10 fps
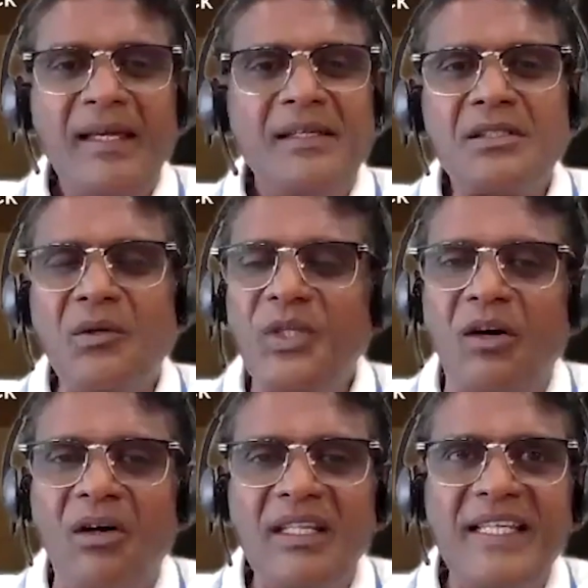So with
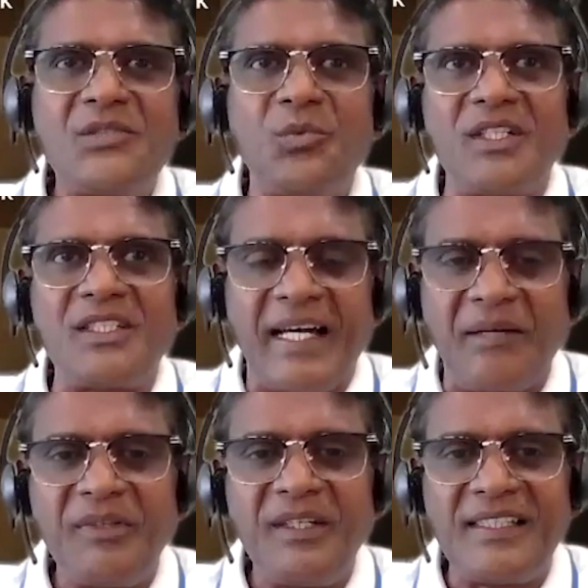all these, what's
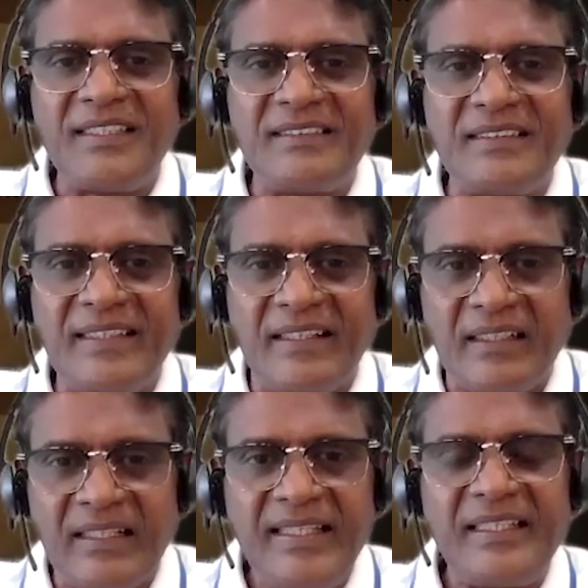happening is in
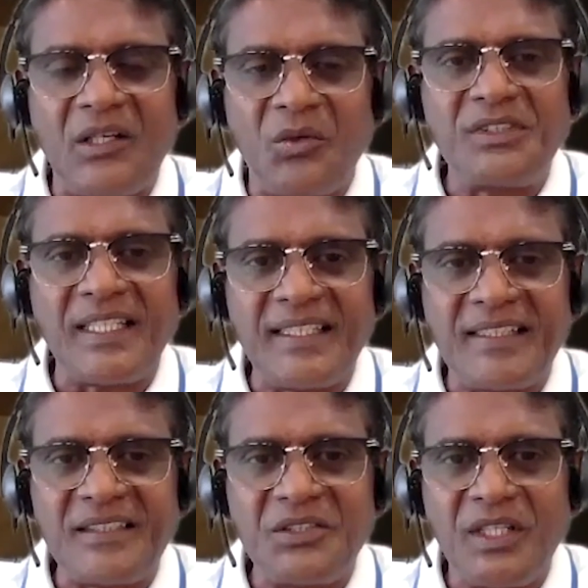earlier down
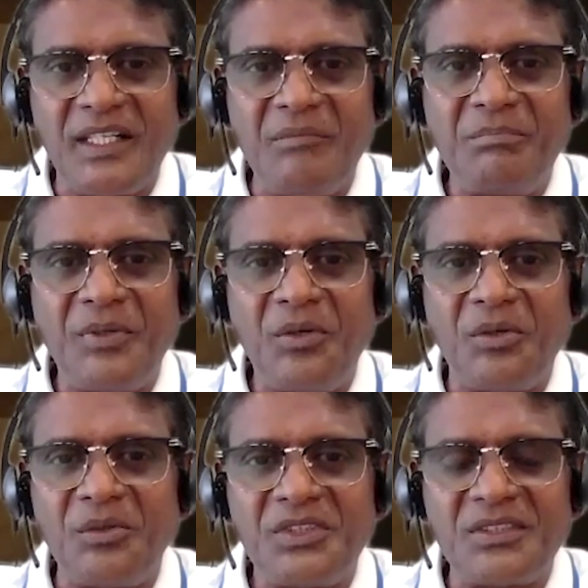cycles, your
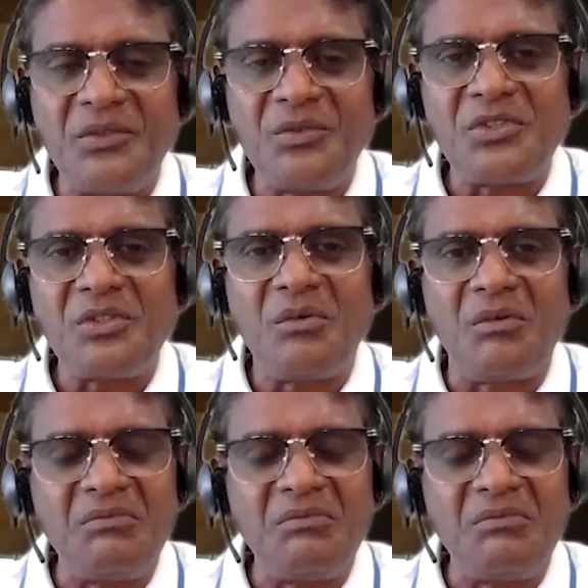imports used to